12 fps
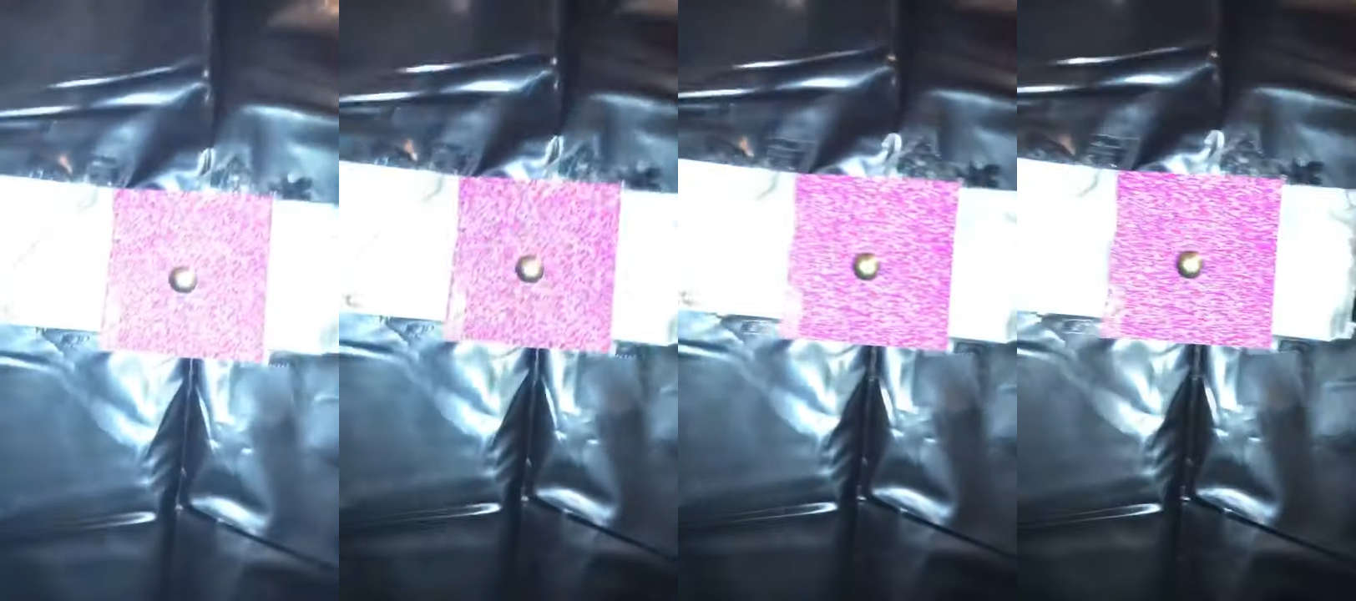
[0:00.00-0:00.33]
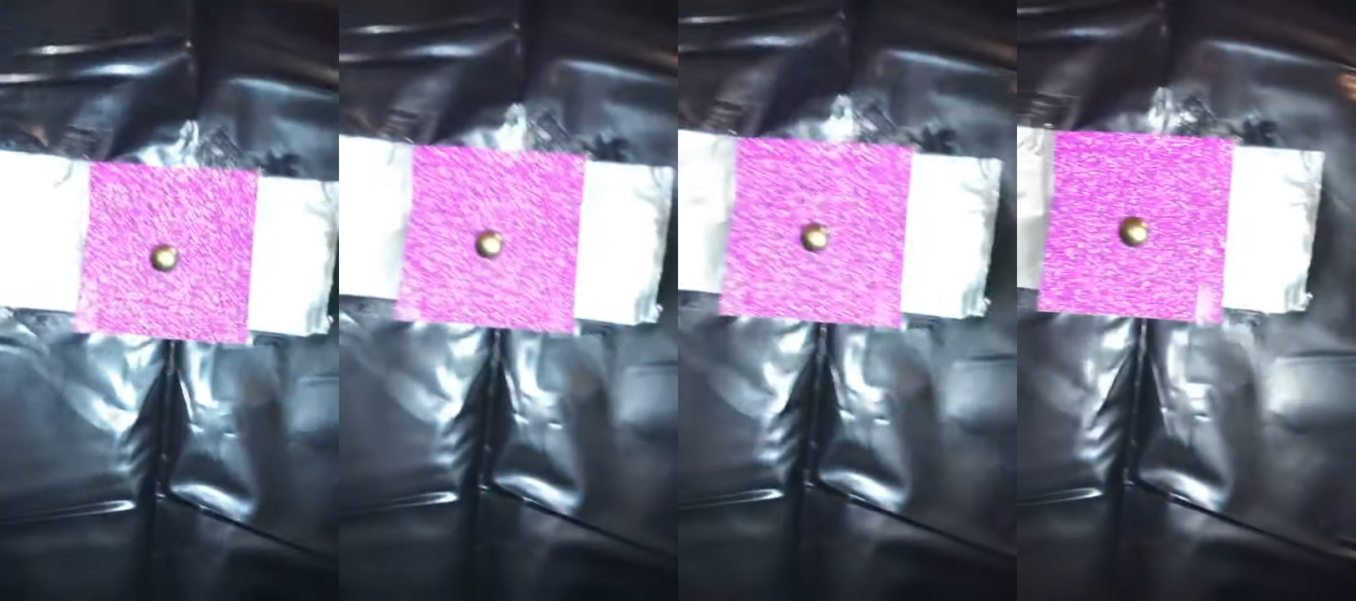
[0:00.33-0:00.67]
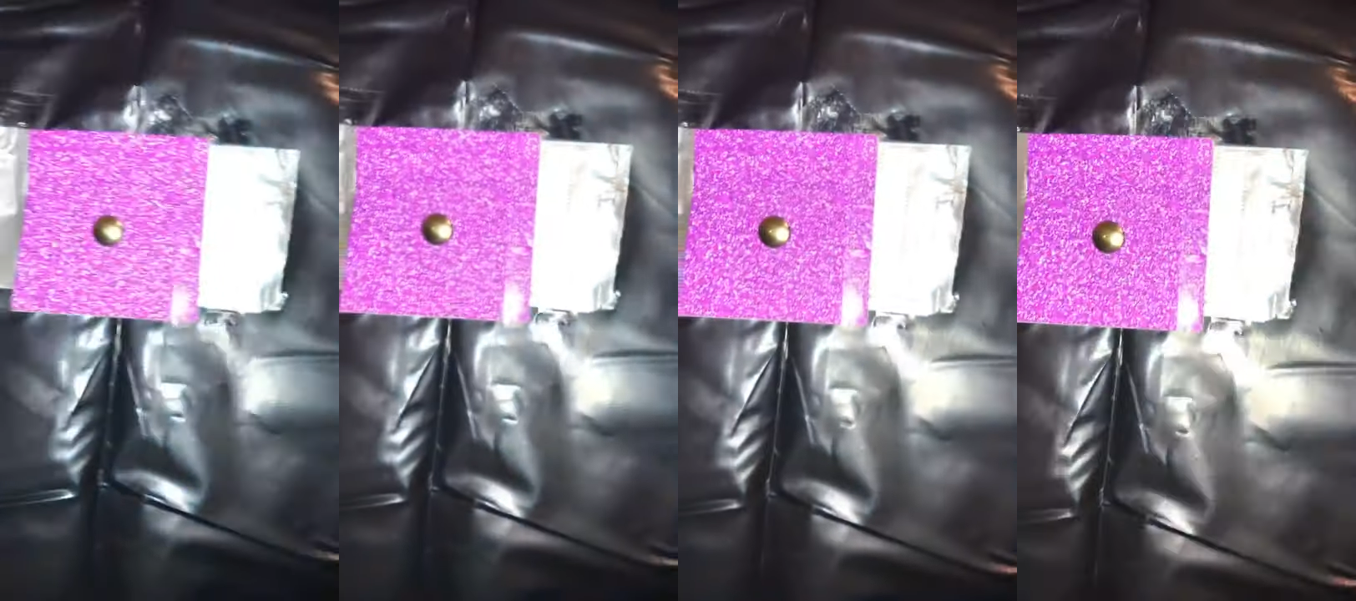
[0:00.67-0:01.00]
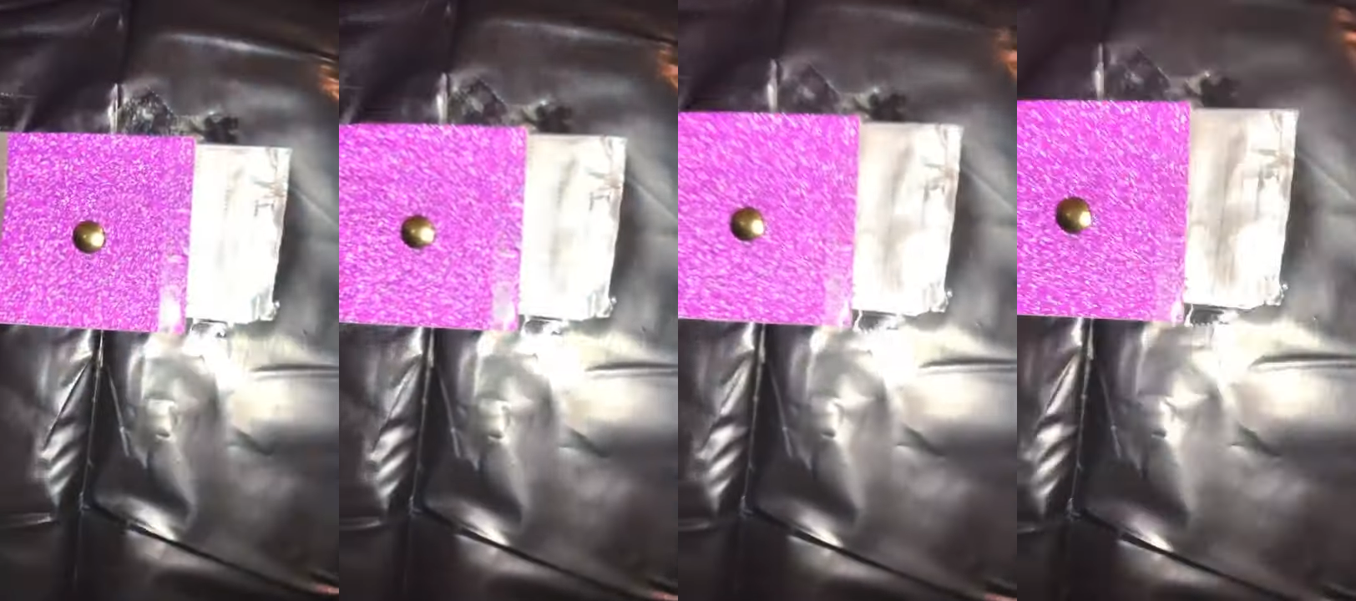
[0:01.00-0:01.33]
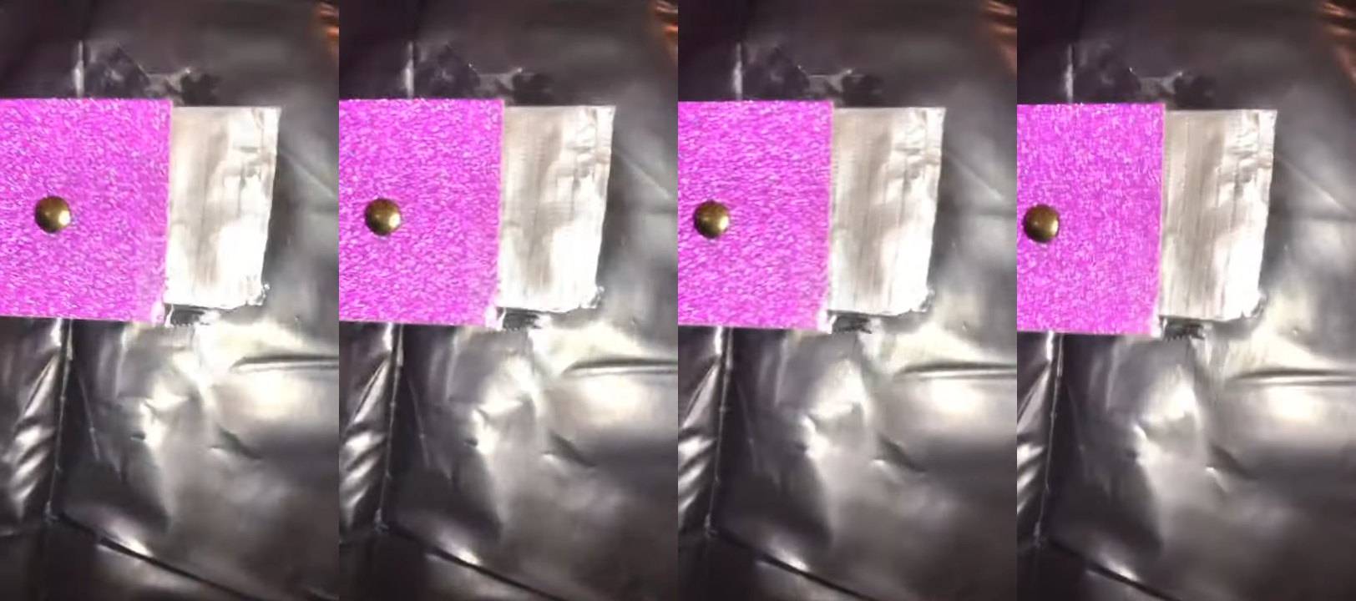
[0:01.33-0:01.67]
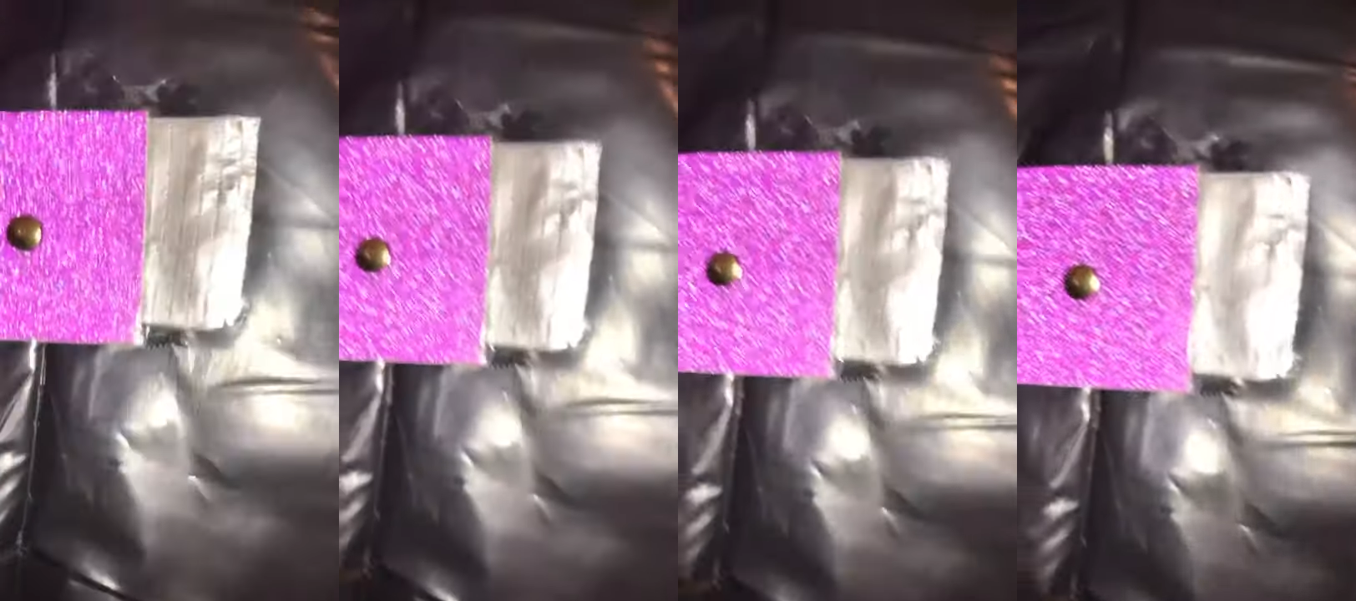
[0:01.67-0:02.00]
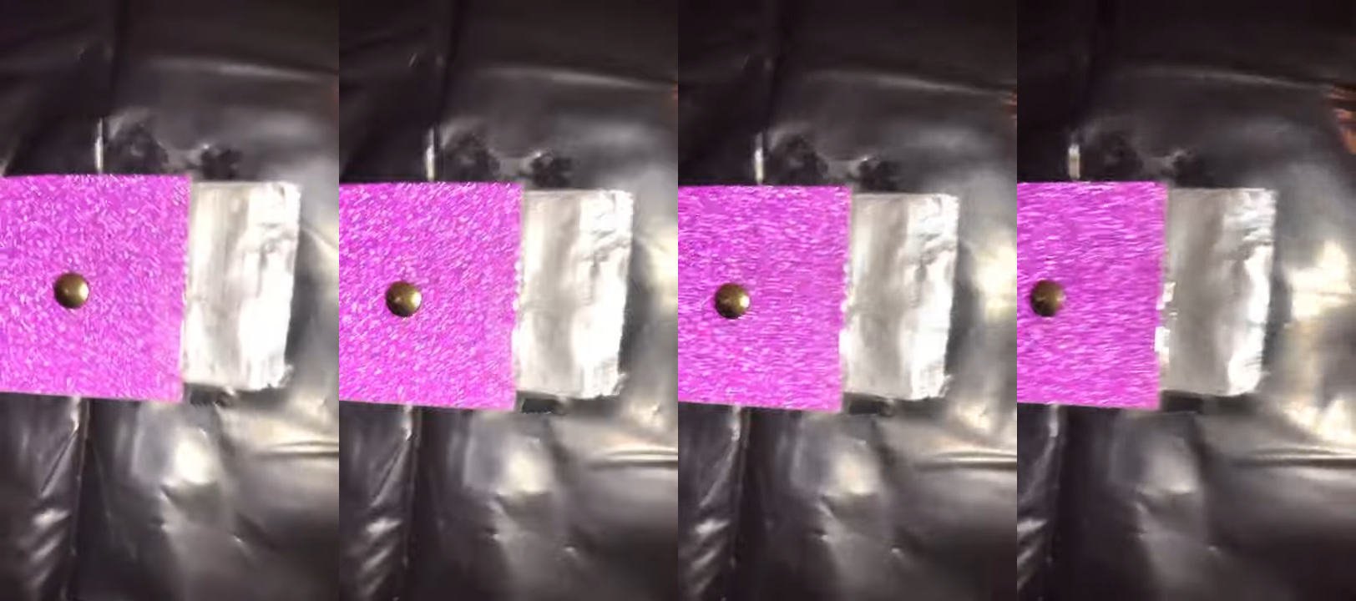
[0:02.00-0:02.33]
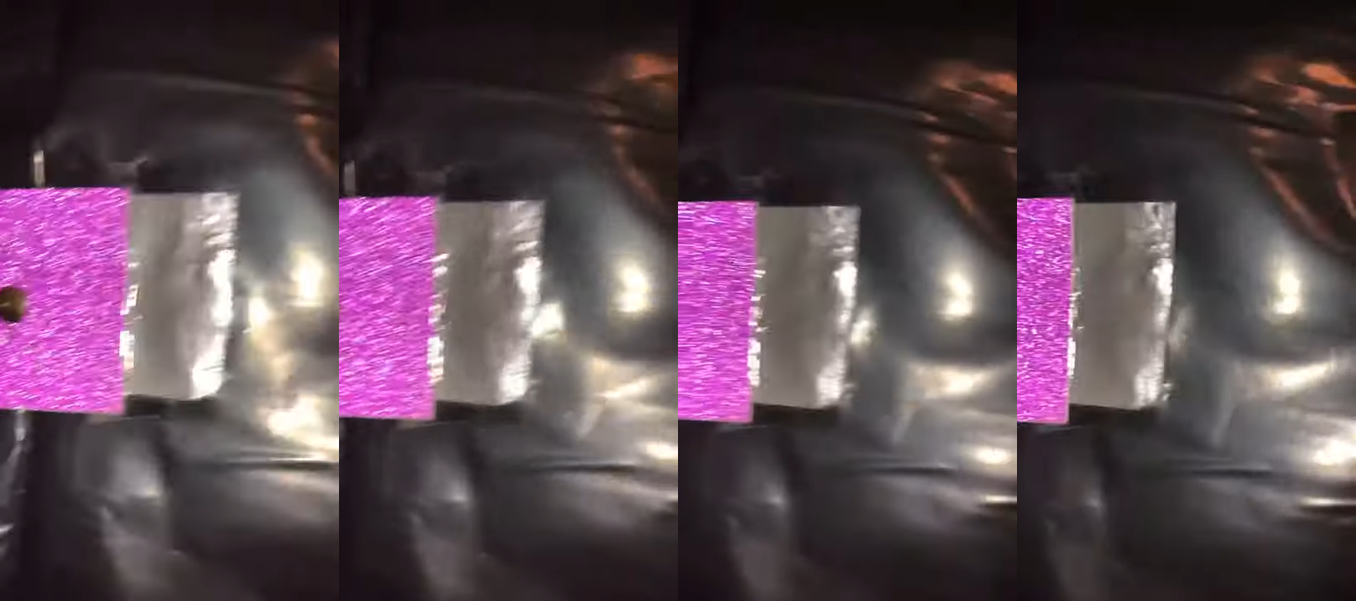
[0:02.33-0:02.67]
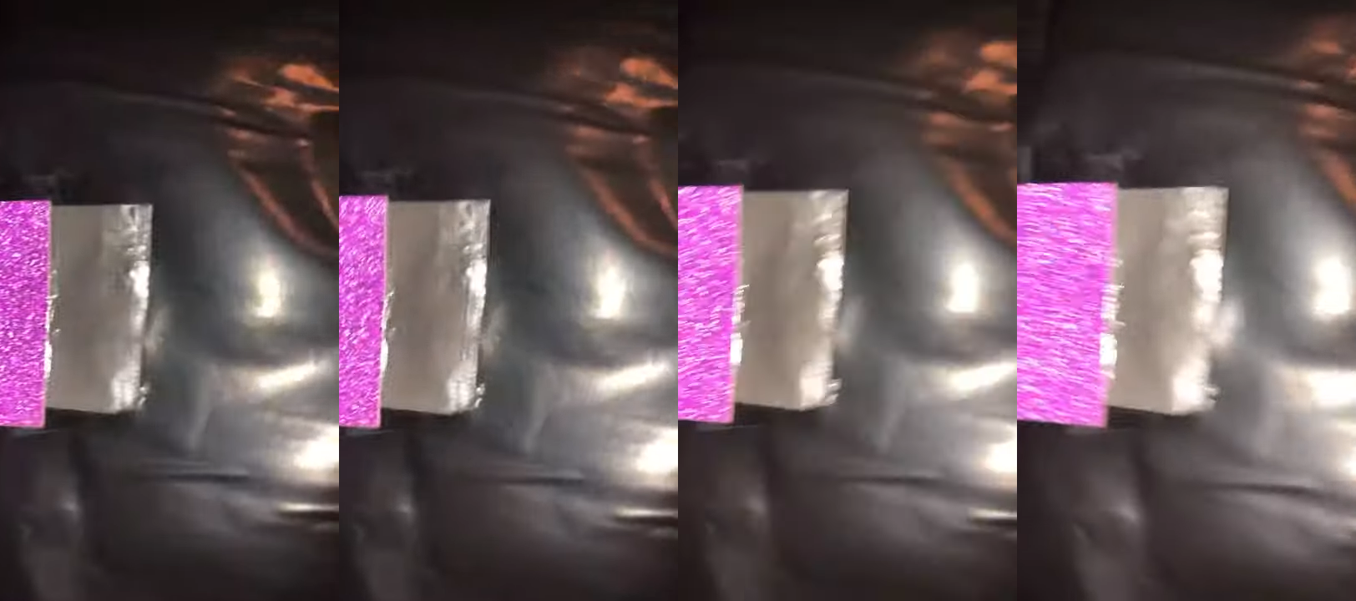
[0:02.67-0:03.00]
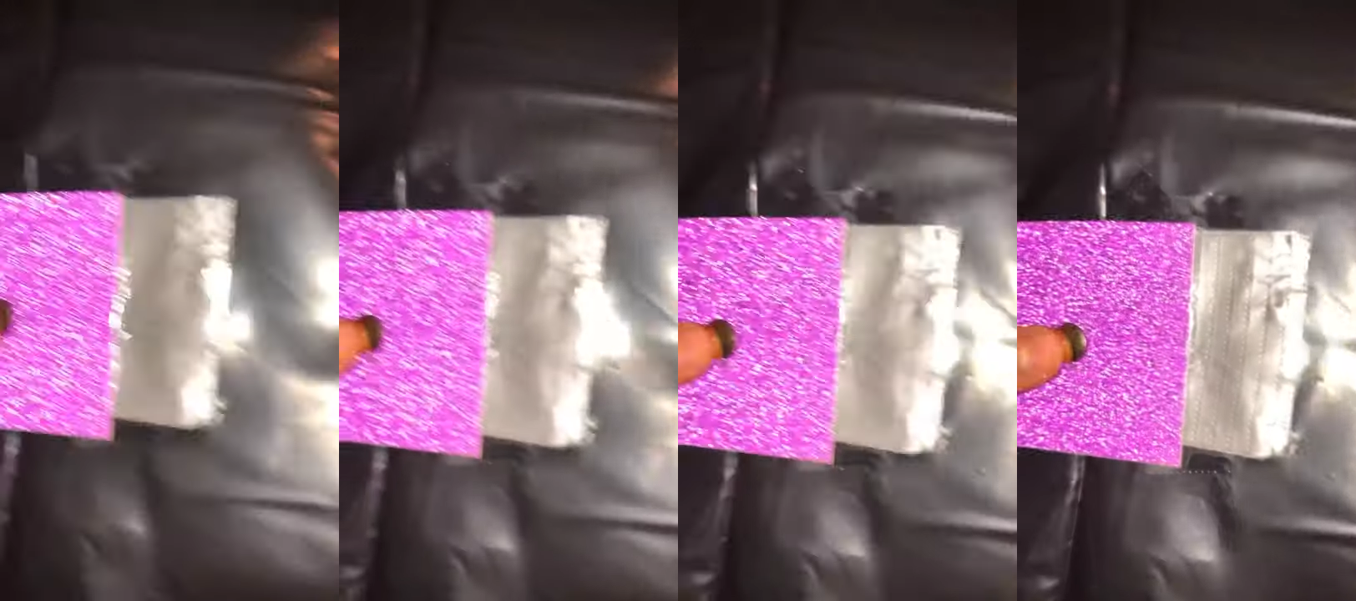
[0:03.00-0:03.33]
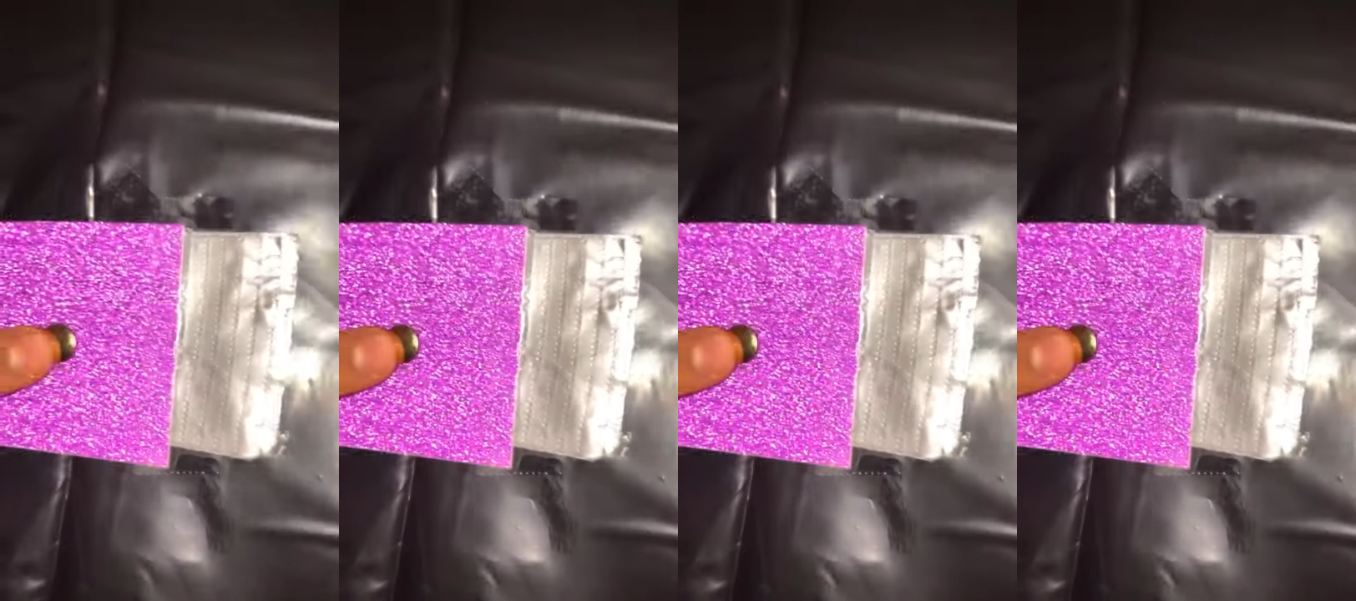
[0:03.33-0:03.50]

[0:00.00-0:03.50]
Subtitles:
[unreadable: no face in view]